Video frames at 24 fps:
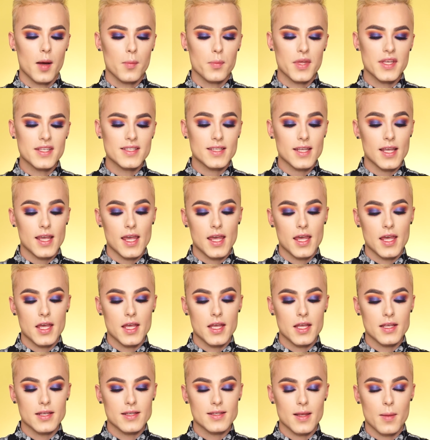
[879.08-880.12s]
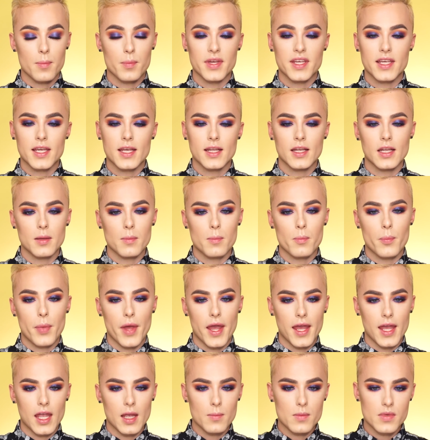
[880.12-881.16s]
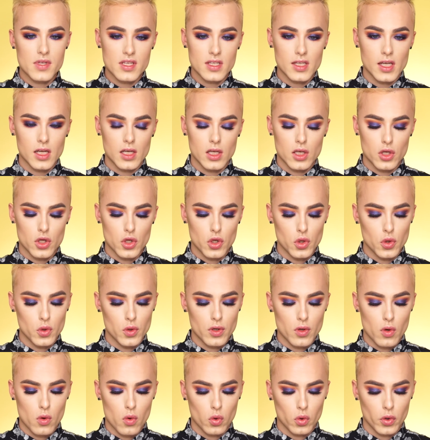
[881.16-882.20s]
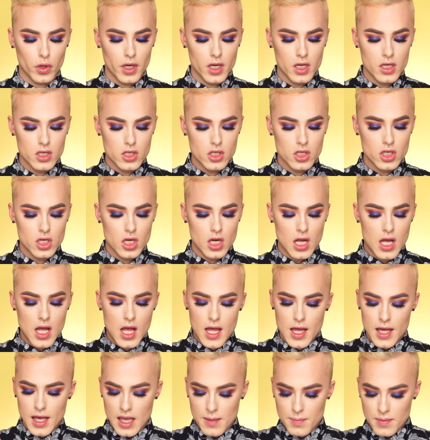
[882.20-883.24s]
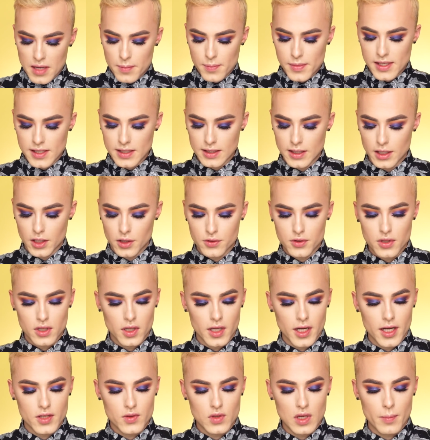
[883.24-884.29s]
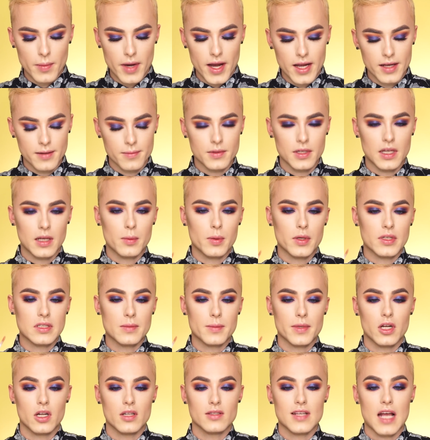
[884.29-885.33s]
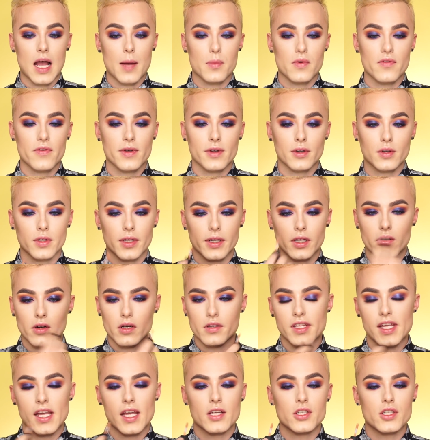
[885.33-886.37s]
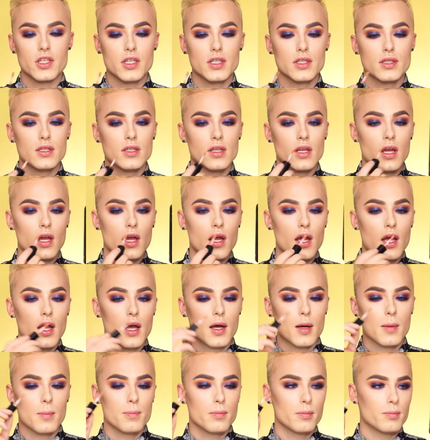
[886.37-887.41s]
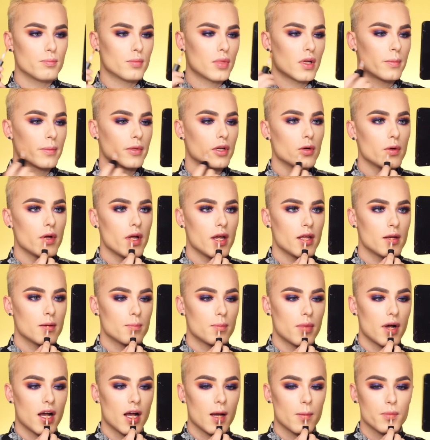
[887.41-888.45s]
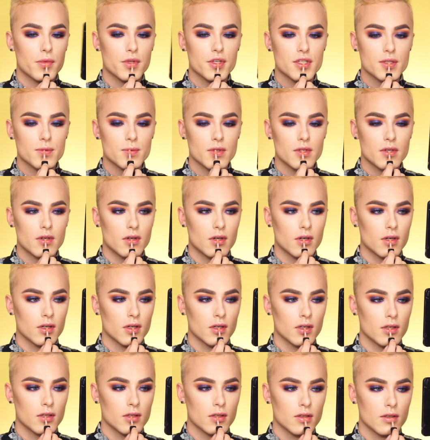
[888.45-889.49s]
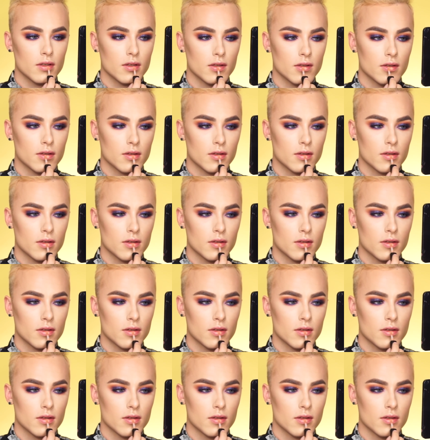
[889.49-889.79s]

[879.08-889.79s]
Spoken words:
This is Bikini Babe. This is a nude orange. It might be a little too light, so I might need to put something on top of it or like around the edges. But I'm going to go ahead and pop this one on.